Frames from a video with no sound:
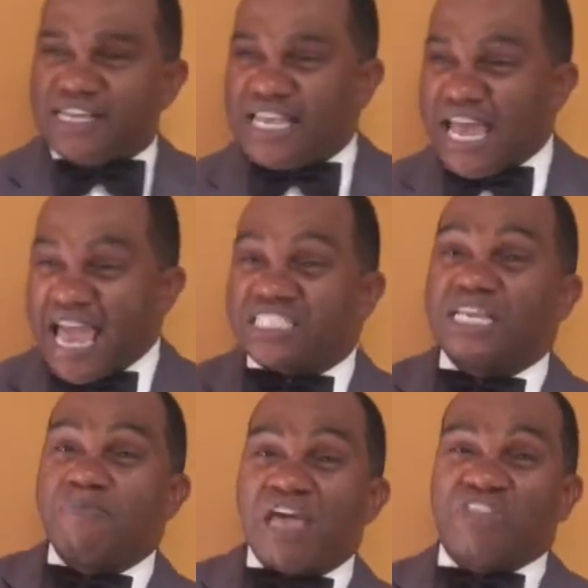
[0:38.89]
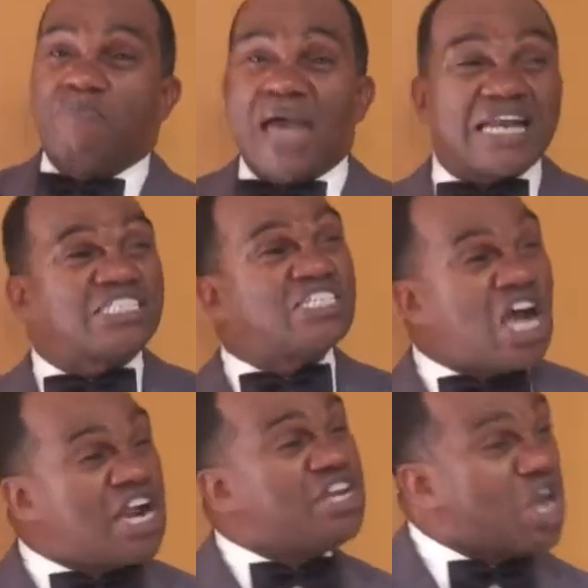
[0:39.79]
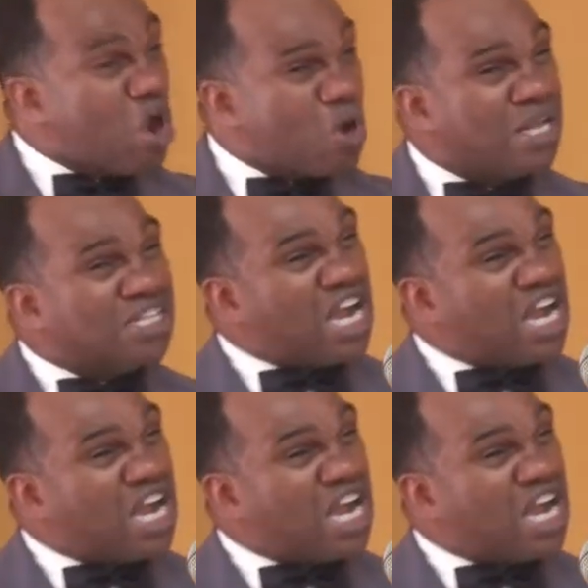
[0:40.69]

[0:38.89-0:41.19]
The X in mathematics is unknown.